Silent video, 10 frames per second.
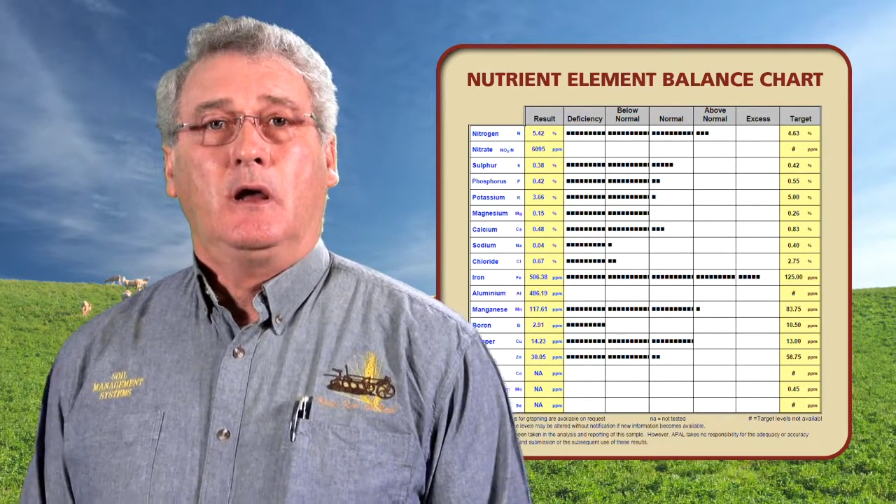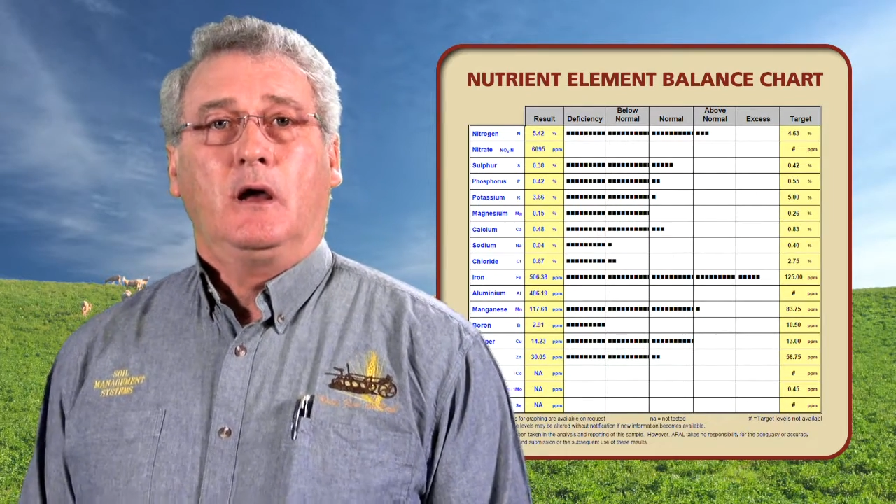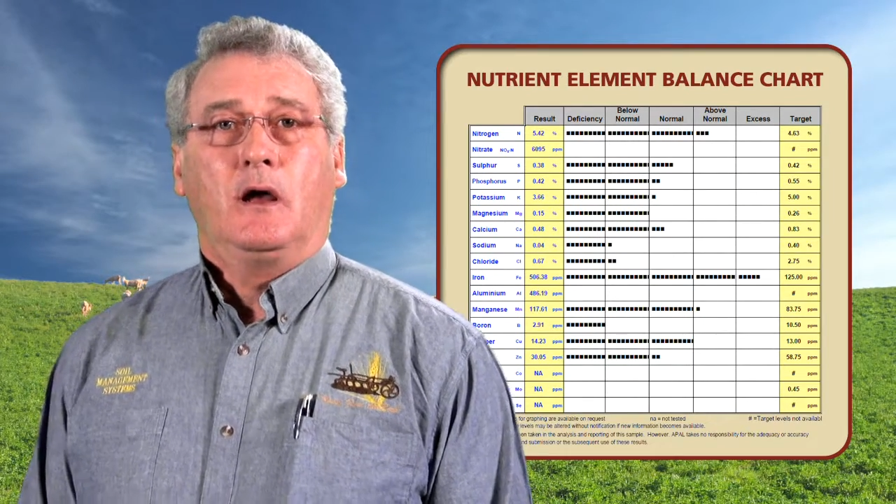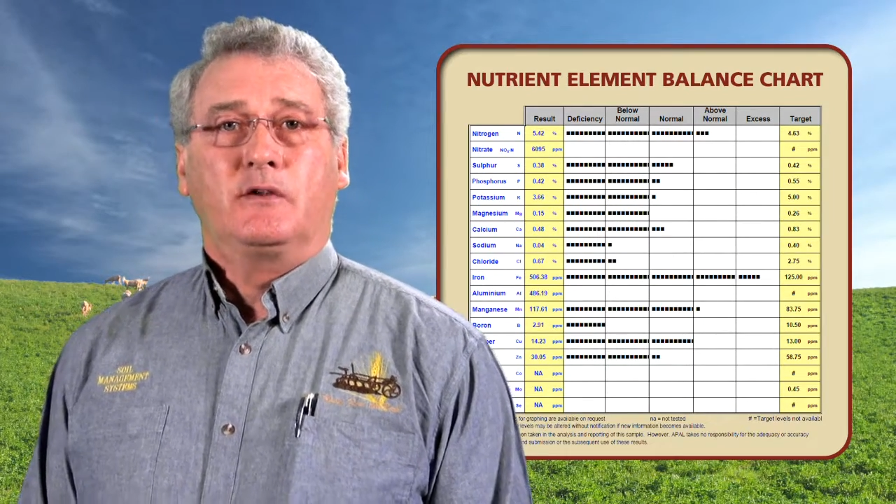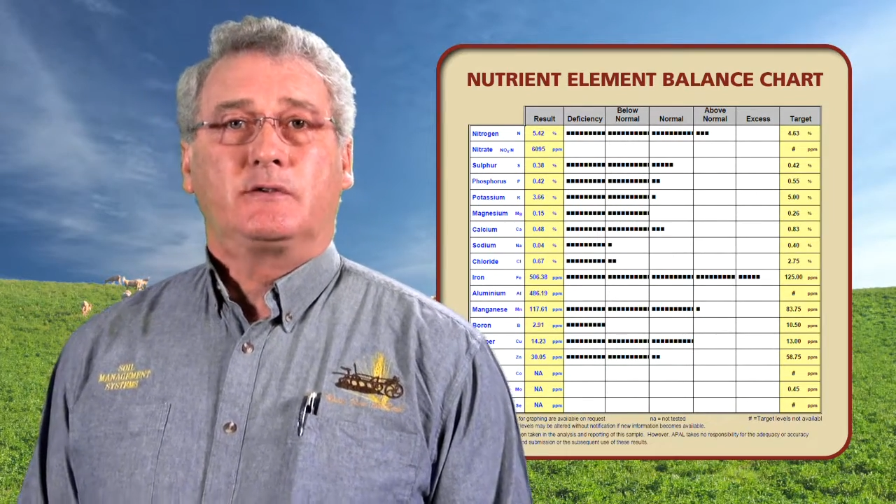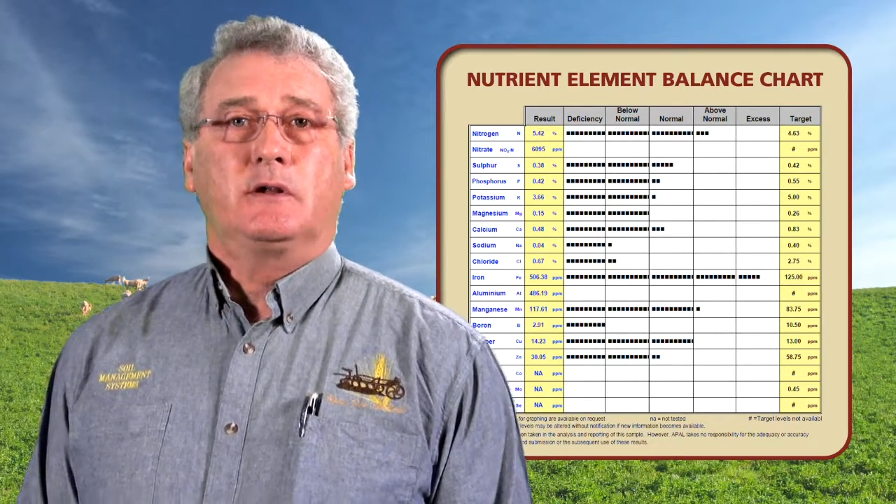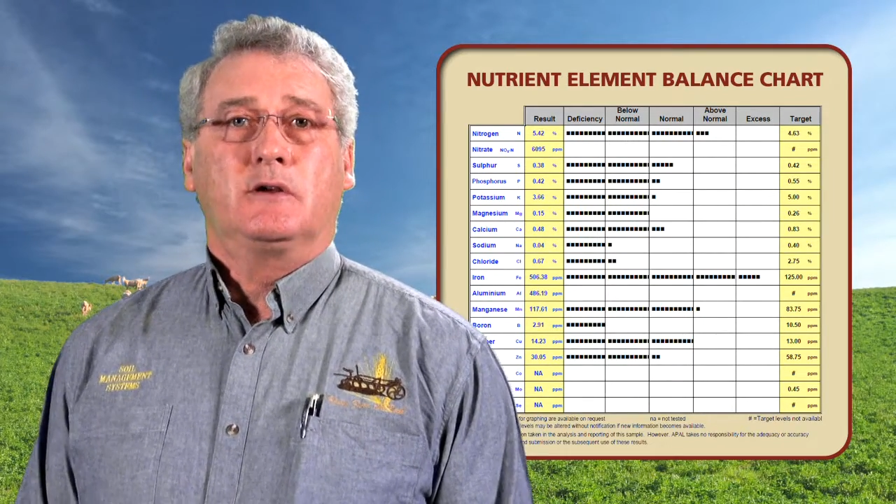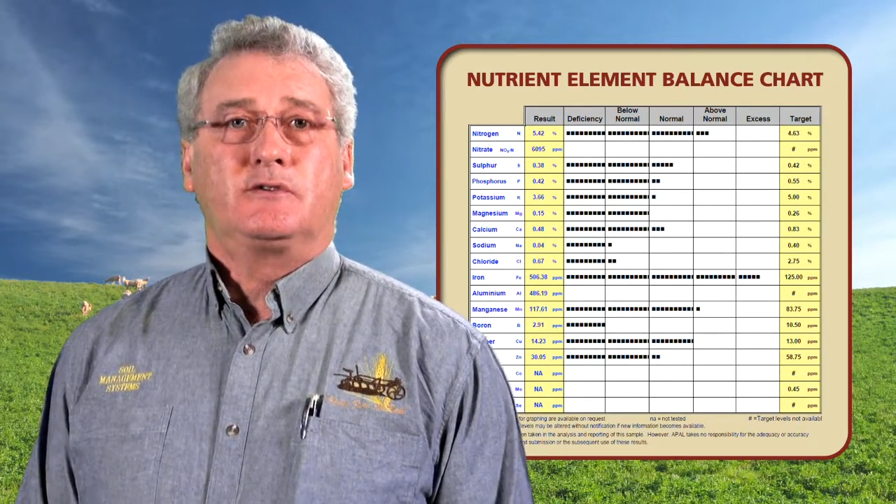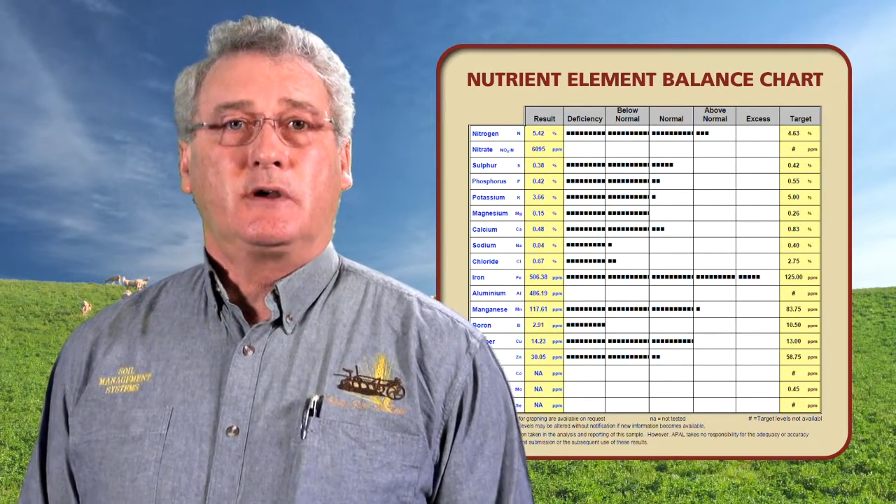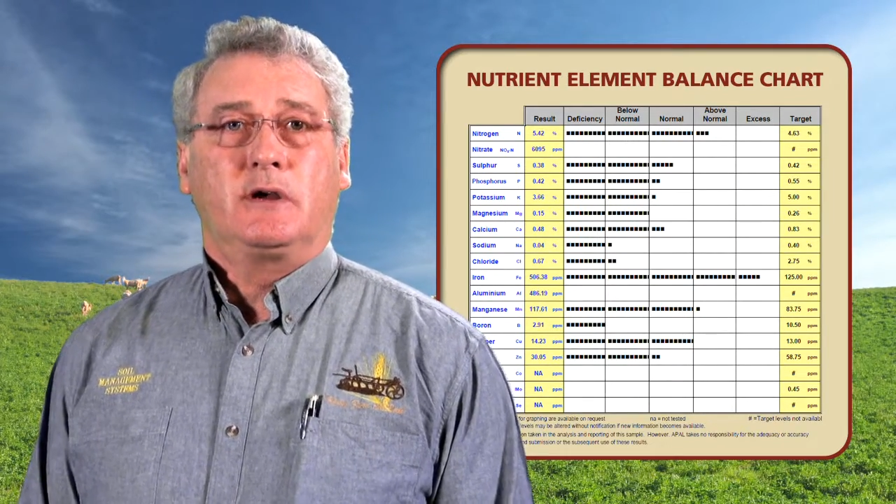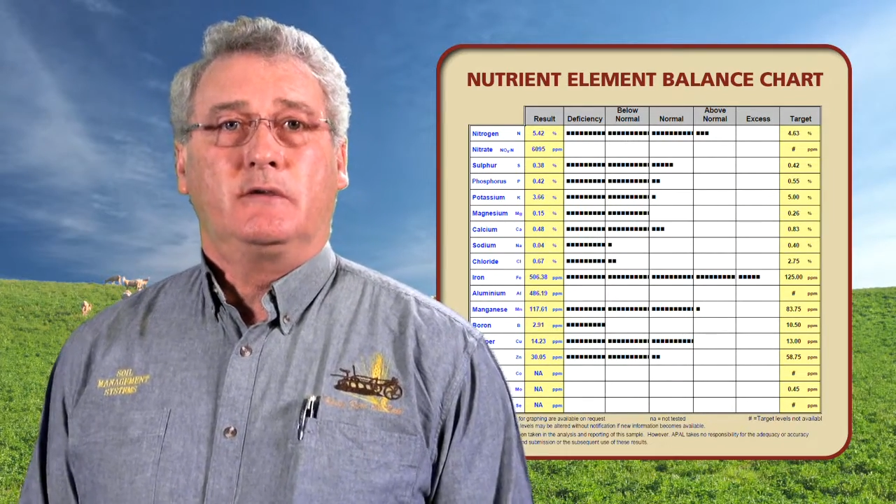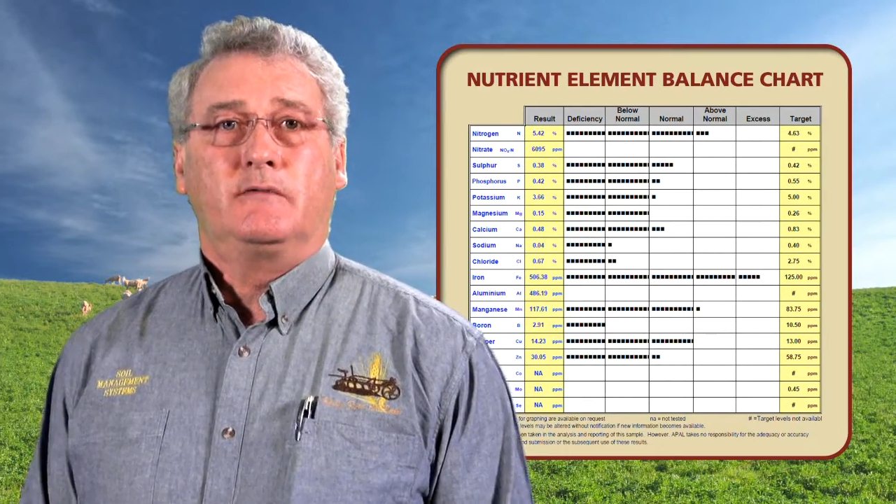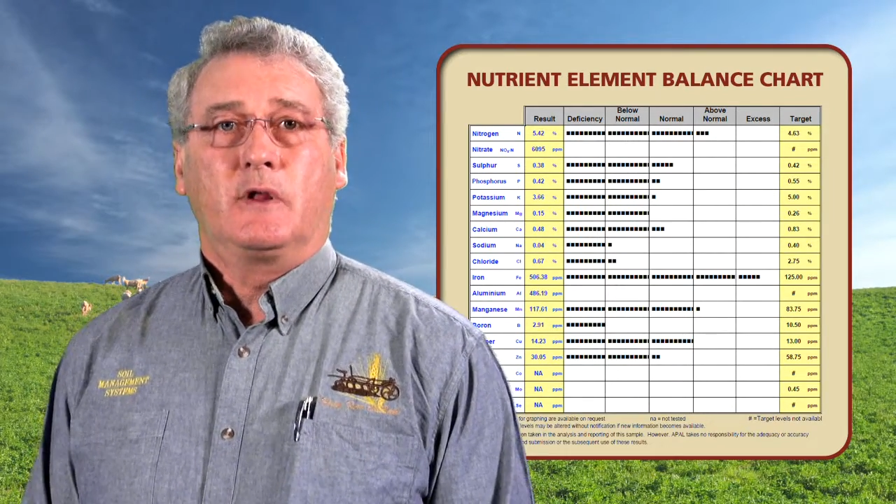and still achieve